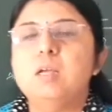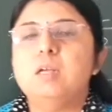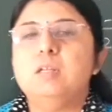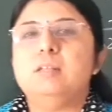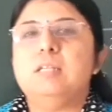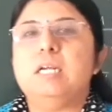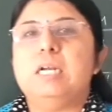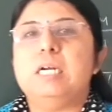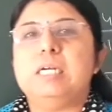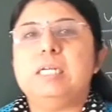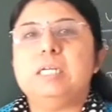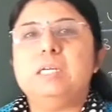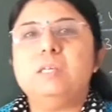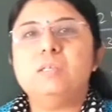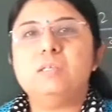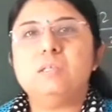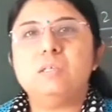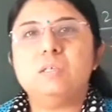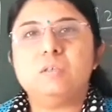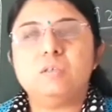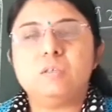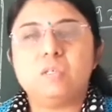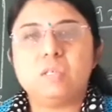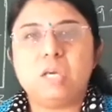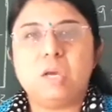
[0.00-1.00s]
That is
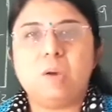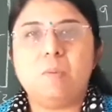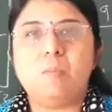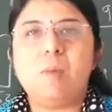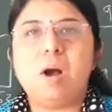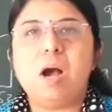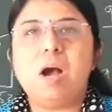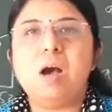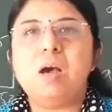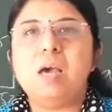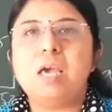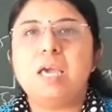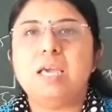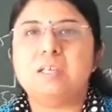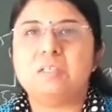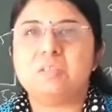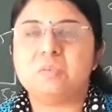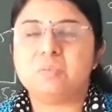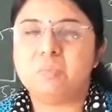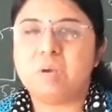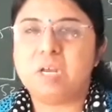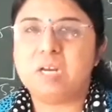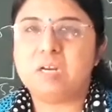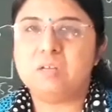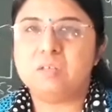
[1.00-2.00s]
sigma x
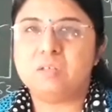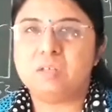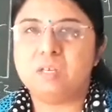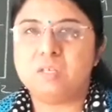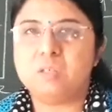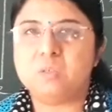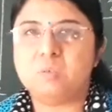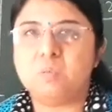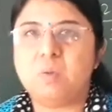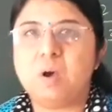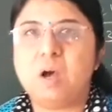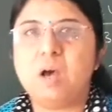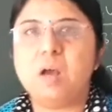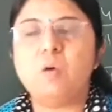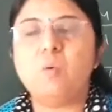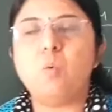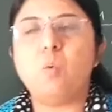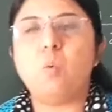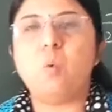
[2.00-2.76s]
minus x bar